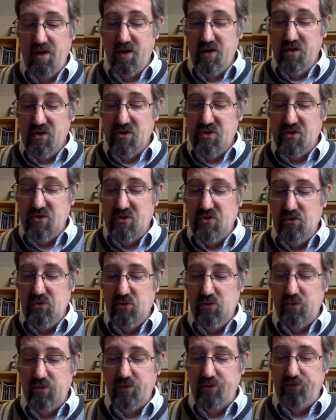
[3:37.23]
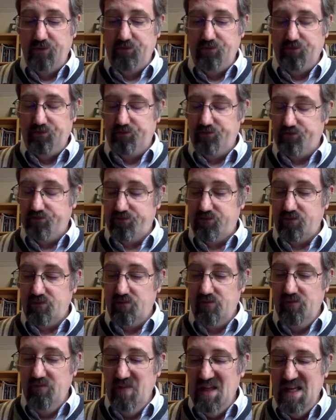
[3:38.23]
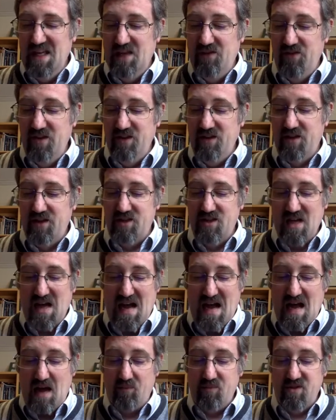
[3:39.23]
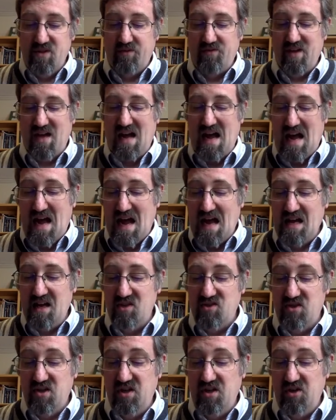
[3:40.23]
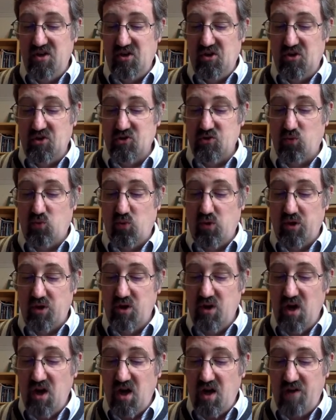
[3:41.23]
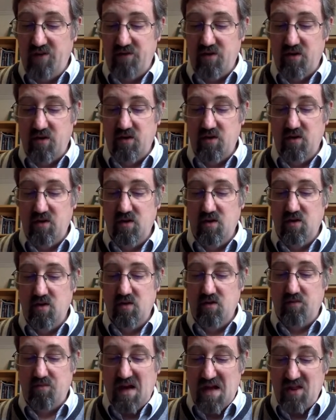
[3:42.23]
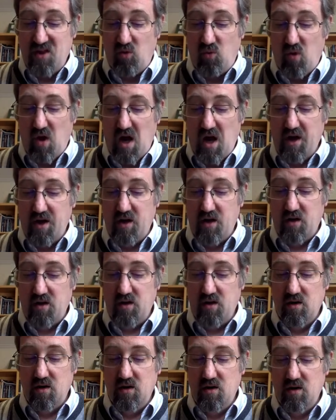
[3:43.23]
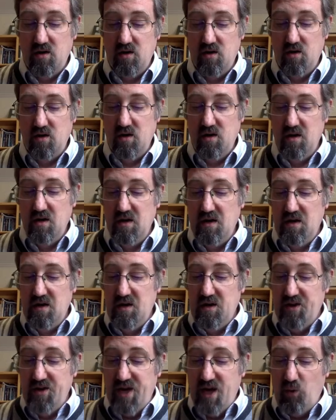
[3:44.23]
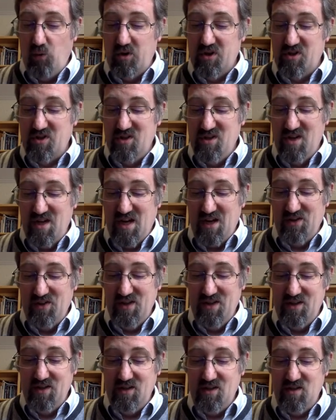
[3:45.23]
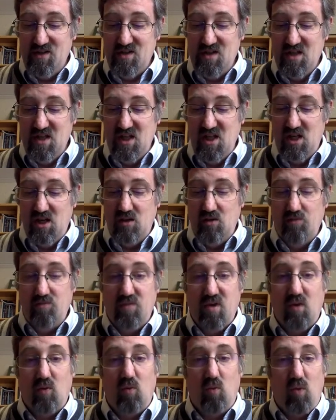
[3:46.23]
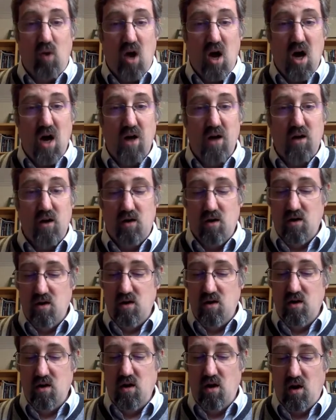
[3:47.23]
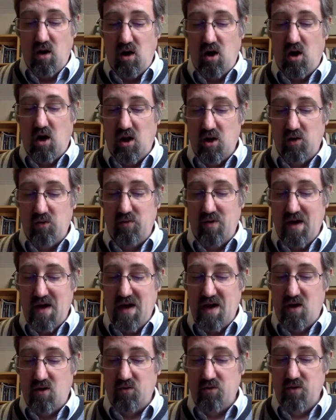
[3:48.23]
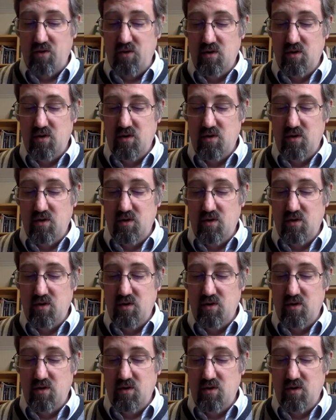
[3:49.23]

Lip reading: Soon, even the tops of the highest hills were covered by the water. There was nothing to see but water all around.